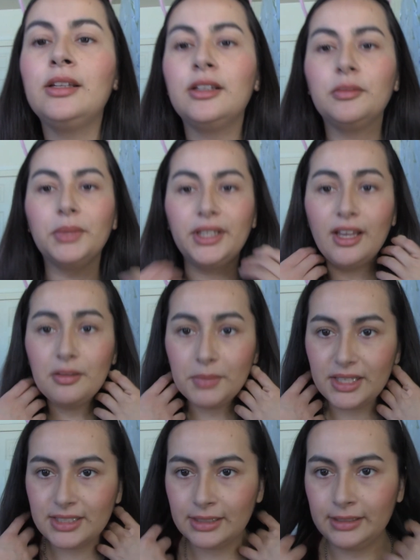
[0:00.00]
But yeah,
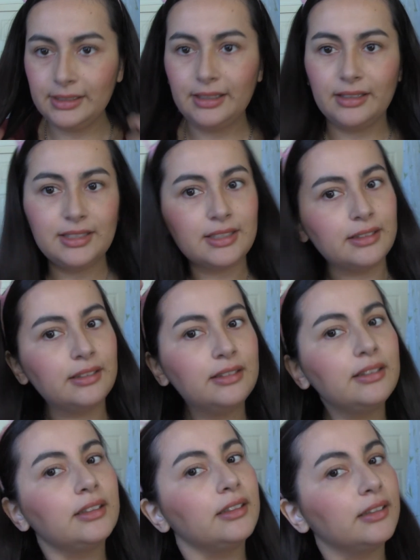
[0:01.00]
basically that's
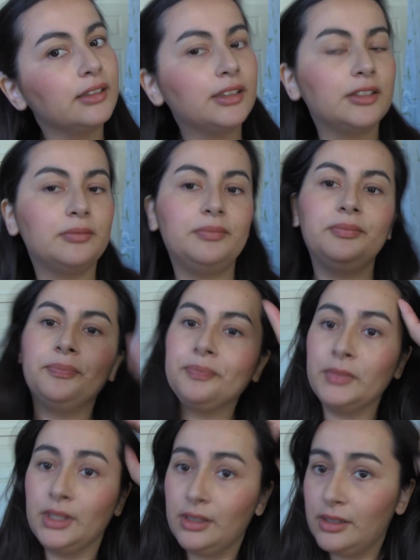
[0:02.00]
it. Um,
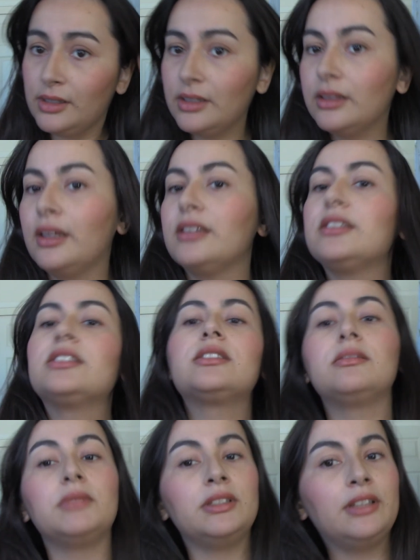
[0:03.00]
that's
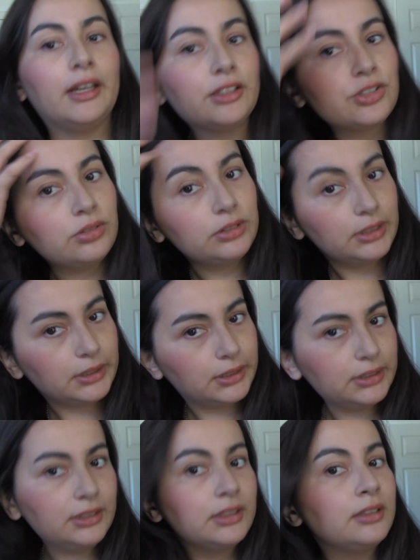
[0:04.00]
the natural
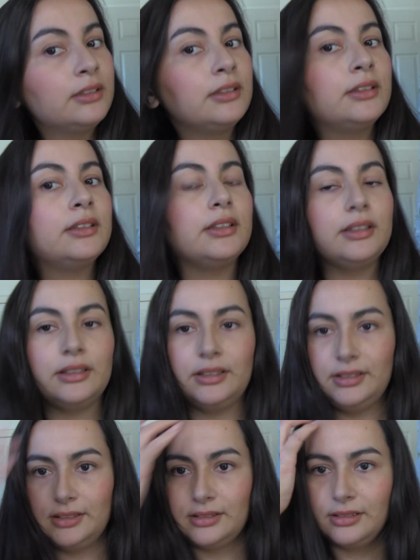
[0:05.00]
look. It,
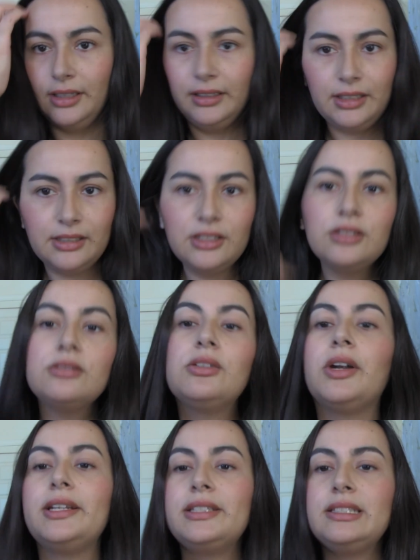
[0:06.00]
nothing too
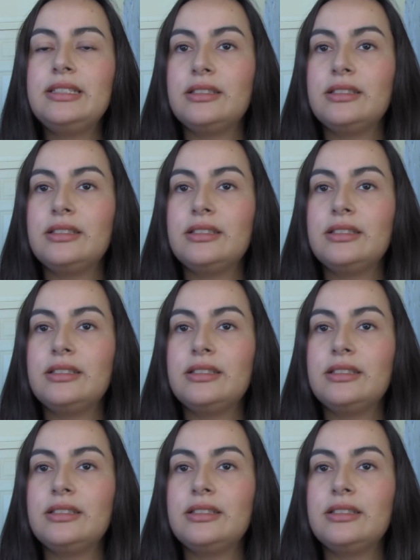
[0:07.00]
crazy.